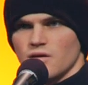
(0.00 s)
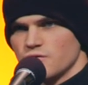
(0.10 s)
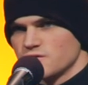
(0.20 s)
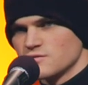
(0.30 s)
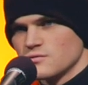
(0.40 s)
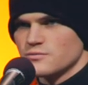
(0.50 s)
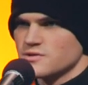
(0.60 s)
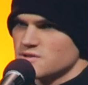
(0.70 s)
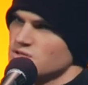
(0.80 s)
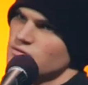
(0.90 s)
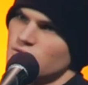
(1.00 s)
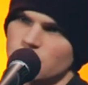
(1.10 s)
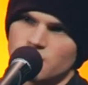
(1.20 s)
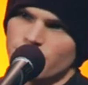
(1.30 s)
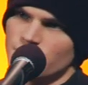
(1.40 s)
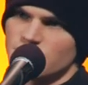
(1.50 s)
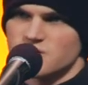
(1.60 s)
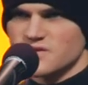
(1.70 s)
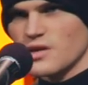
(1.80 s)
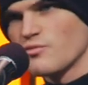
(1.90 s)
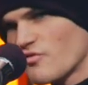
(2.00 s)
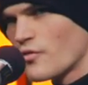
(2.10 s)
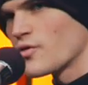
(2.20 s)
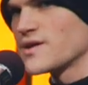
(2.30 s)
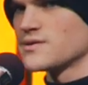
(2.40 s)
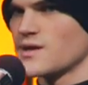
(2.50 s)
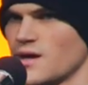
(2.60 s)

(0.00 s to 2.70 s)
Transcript: Visualize me, just aim and focus